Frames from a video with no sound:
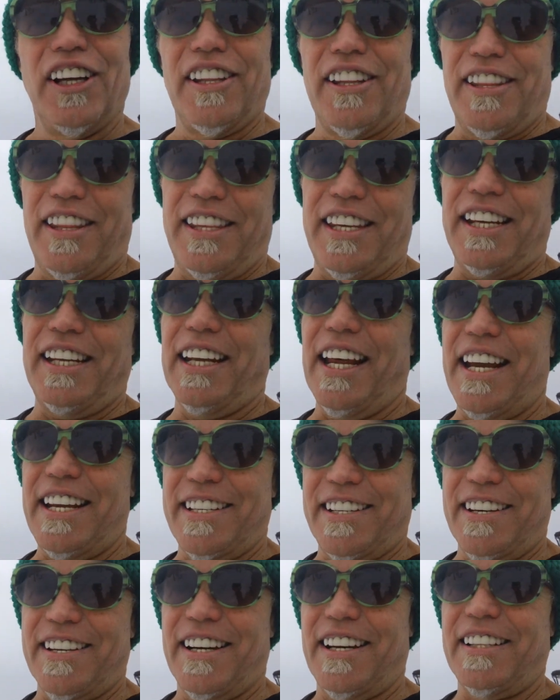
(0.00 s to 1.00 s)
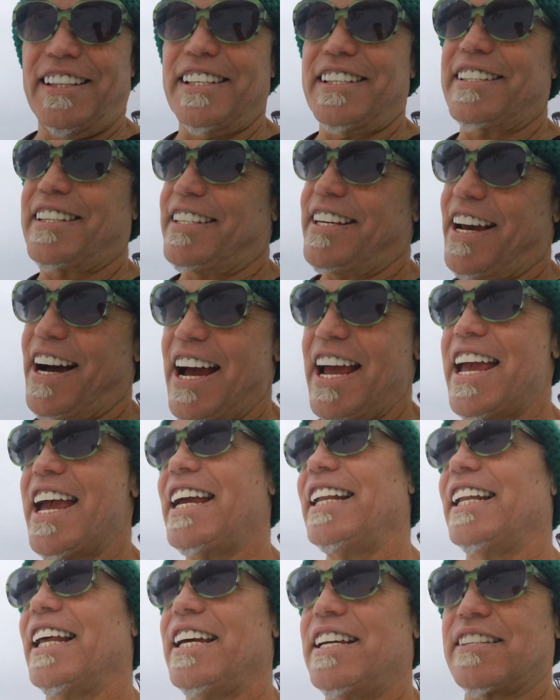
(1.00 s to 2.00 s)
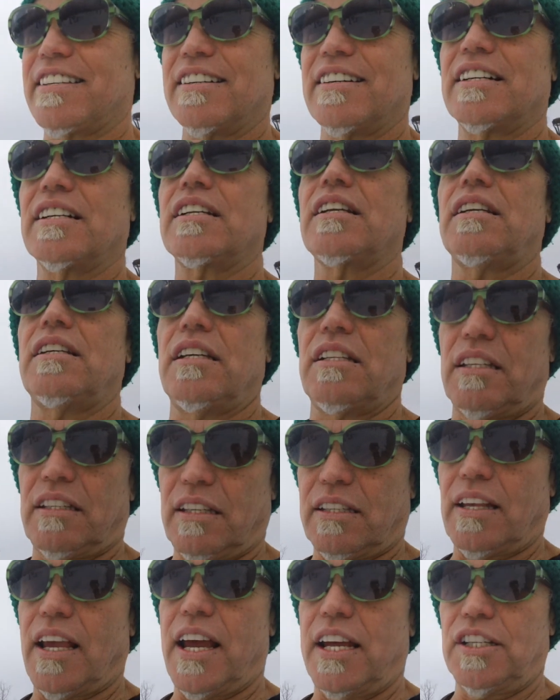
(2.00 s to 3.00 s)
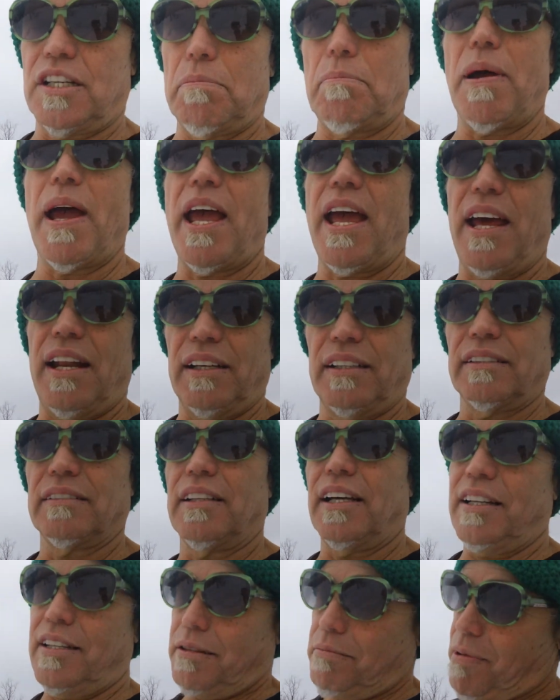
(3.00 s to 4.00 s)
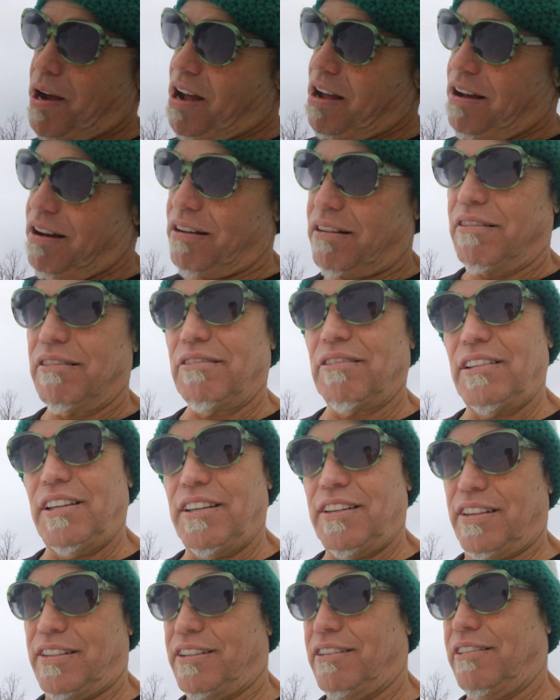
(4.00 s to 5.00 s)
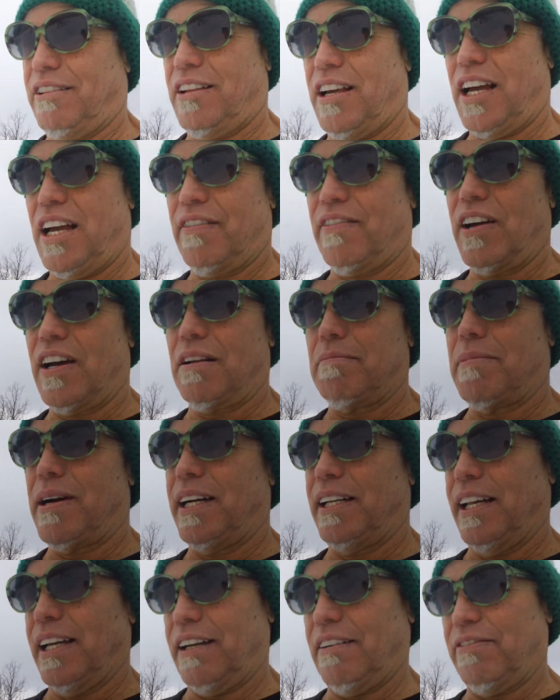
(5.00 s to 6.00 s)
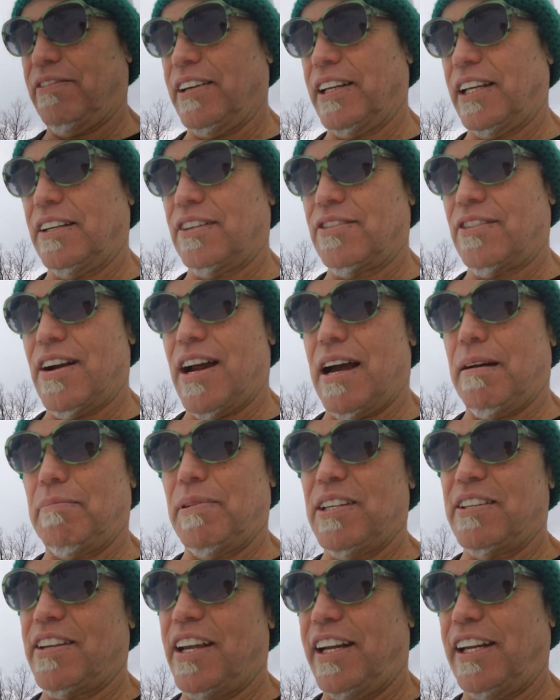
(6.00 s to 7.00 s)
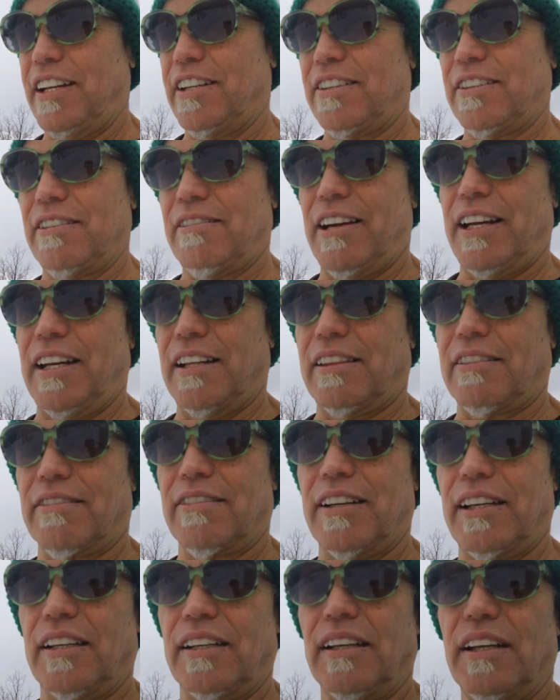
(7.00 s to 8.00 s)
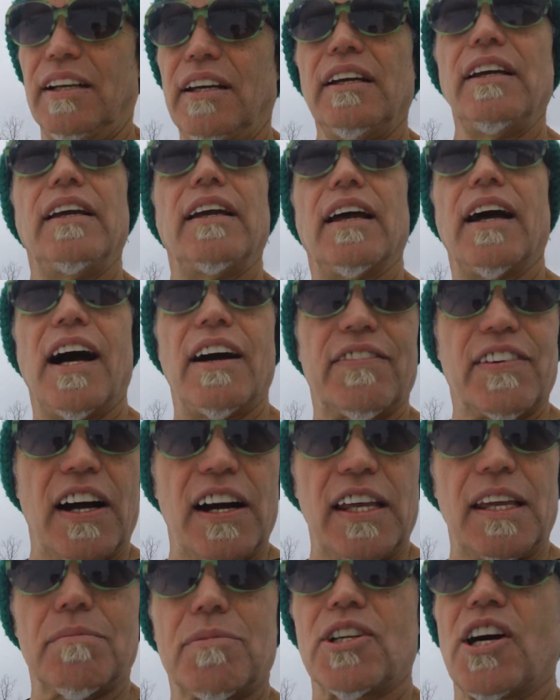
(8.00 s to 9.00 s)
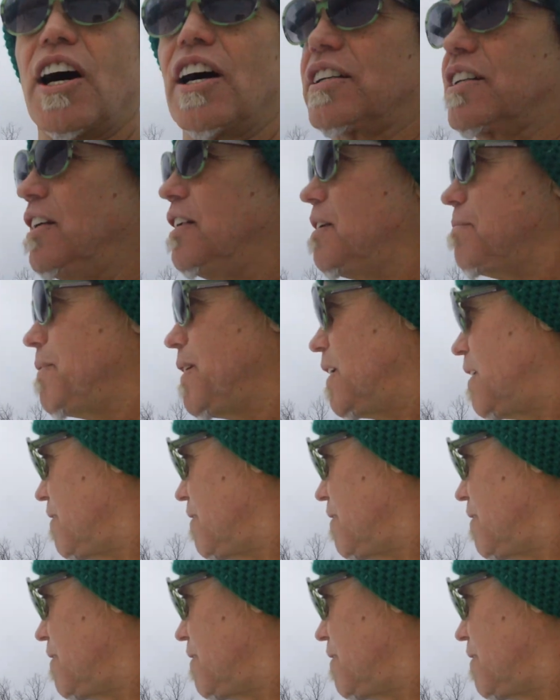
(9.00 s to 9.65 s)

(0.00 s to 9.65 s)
the liaison, the C I A liaison inside Japan. That's my uncle. He's still alive. Got a mind like a freaking trap. He's eighty-two, eighty-three. I've got him talked into being